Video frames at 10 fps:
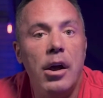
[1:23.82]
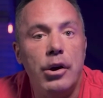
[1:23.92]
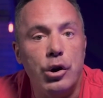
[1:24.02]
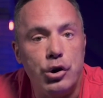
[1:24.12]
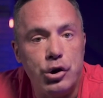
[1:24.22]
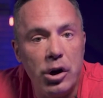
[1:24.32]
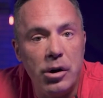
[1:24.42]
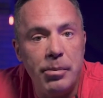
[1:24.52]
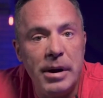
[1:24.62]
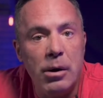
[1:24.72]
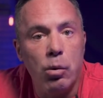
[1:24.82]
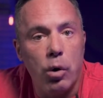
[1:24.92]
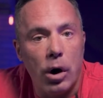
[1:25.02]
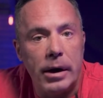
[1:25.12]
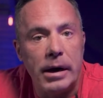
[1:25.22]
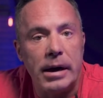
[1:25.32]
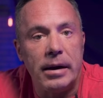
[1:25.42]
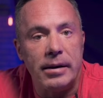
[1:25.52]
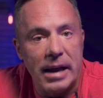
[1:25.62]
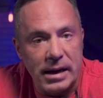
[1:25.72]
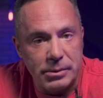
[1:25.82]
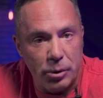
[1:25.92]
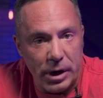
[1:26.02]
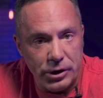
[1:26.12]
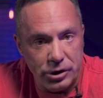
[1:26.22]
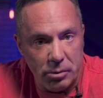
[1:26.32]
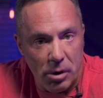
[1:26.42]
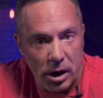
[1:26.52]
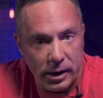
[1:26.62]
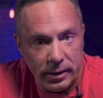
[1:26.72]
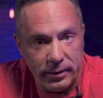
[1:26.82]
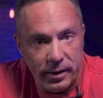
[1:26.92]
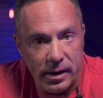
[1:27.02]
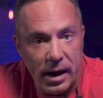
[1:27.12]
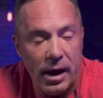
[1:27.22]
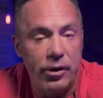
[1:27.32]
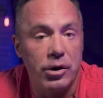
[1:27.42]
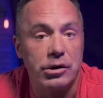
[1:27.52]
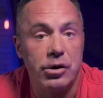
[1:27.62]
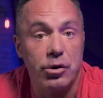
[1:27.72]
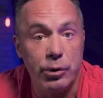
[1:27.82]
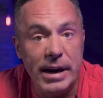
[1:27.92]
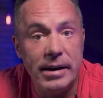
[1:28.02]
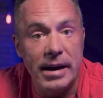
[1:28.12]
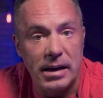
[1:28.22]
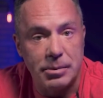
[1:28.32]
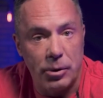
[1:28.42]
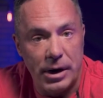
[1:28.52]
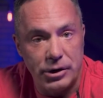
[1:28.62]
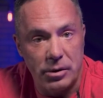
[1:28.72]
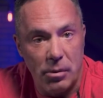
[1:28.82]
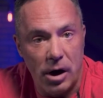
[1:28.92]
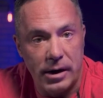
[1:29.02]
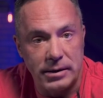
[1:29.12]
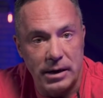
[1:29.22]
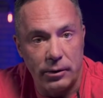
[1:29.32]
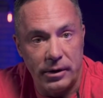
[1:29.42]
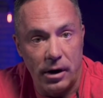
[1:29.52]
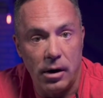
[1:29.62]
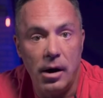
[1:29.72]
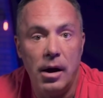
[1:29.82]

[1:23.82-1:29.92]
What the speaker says: you should be working in desperation markets. And there's 3 desperation markets out there.